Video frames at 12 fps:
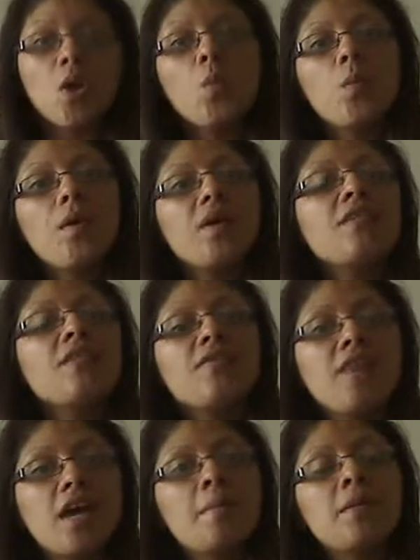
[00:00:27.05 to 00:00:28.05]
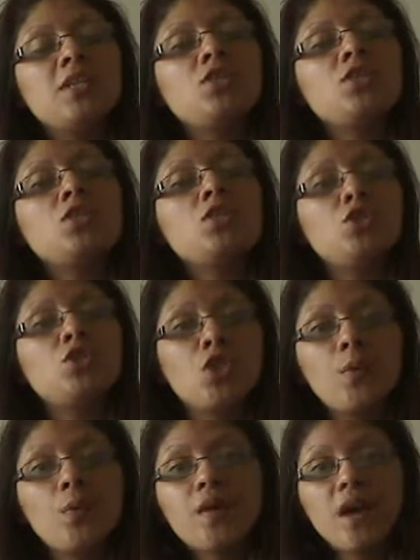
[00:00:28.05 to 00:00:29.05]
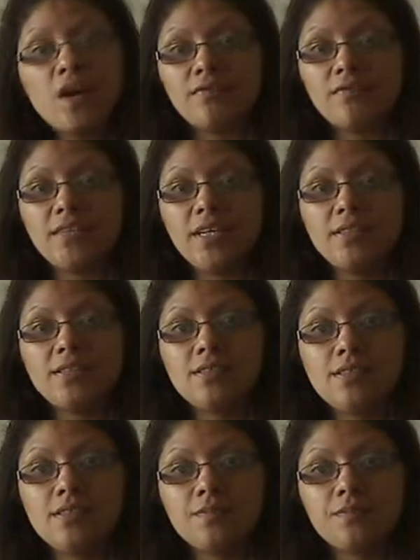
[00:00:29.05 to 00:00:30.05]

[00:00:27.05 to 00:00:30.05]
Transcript: One of them is to show confidence,